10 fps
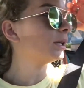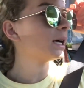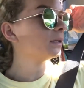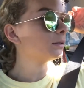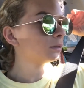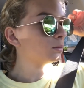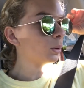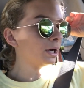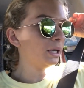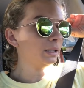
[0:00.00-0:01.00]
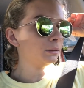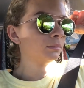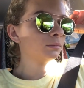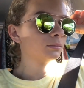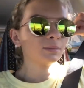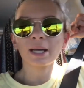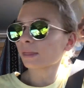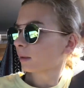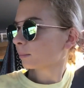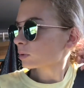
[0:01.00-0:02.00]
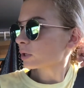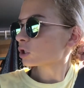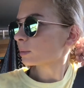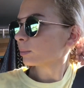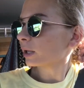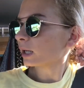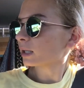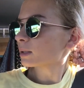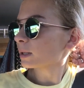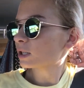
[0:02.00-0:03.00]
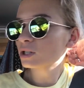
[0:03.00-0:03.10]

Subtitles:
My dad went in to get them, so he should be bringing it to me in